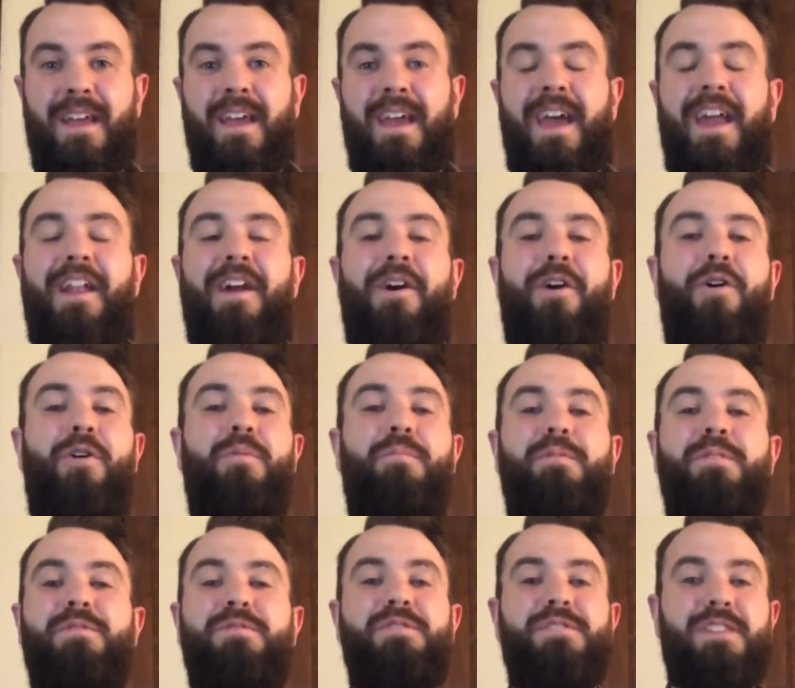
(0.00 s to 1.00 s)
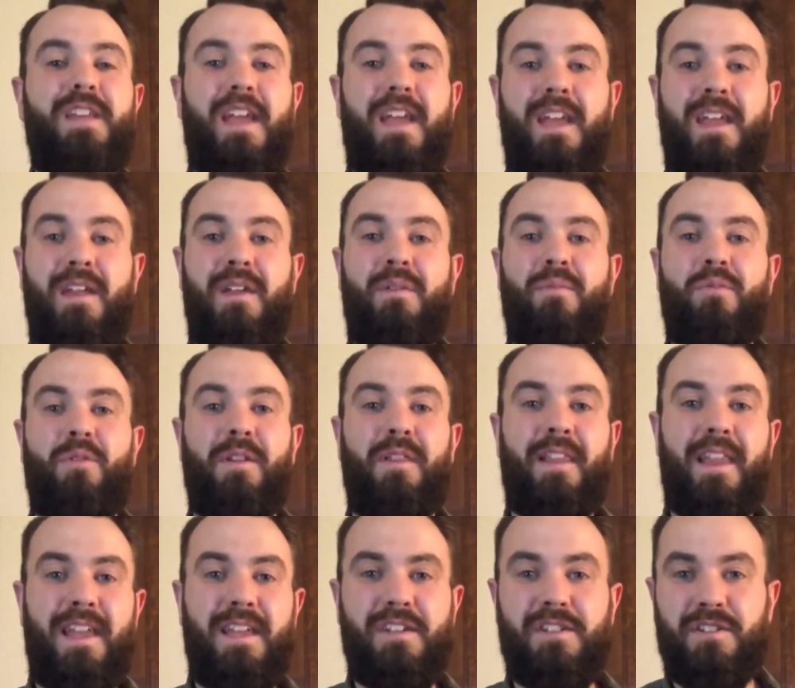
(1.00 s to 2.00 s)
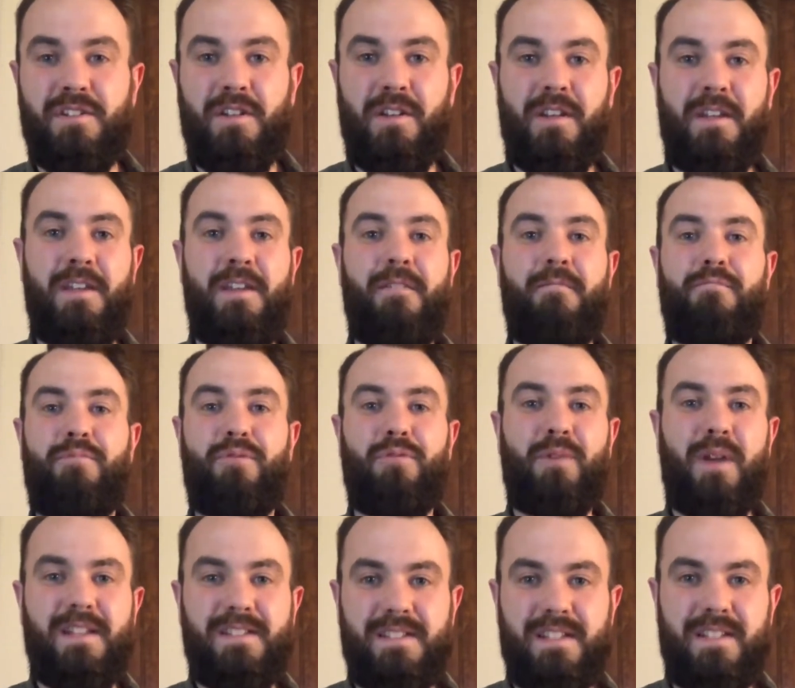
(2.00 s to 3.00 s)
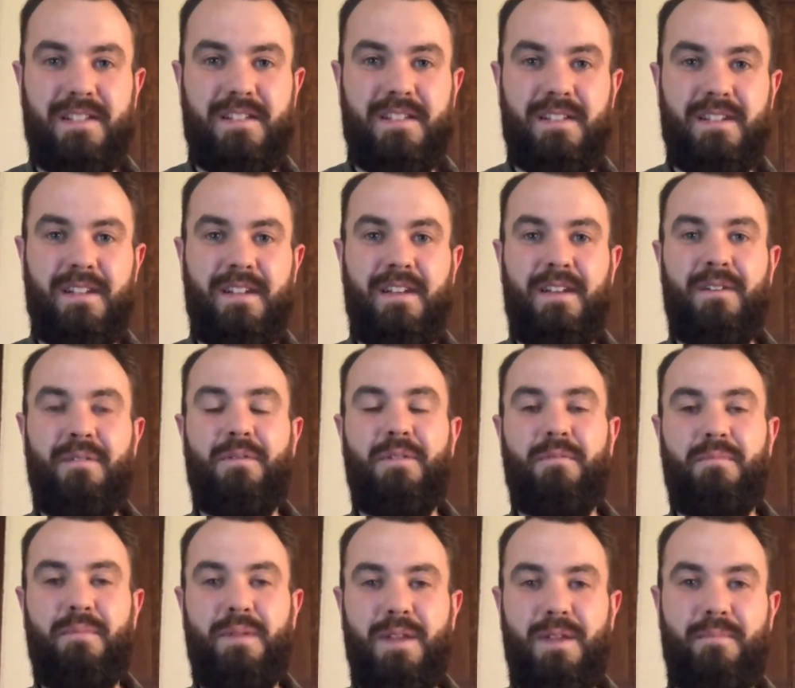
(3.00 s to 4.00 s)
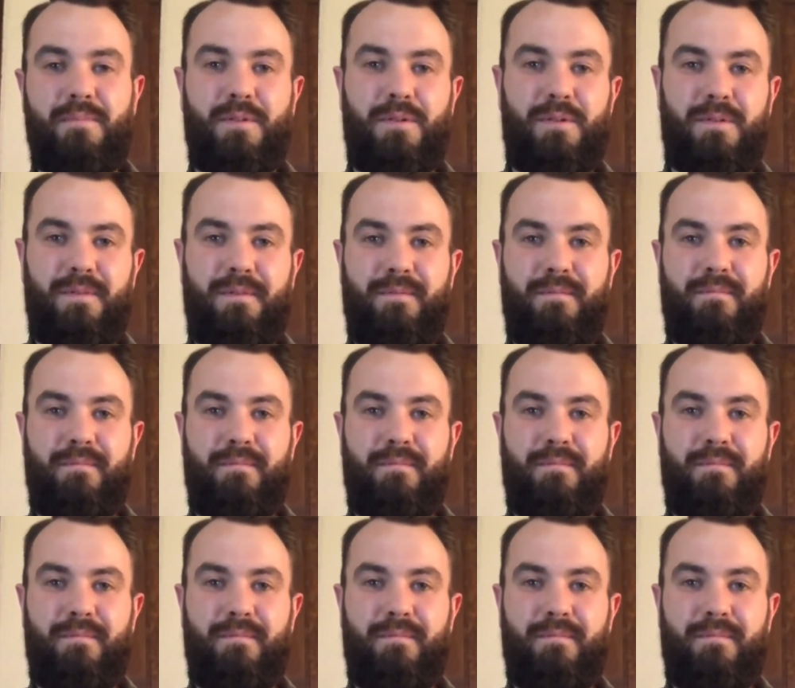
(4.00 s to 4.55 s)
And I hope you stay relationally present with people.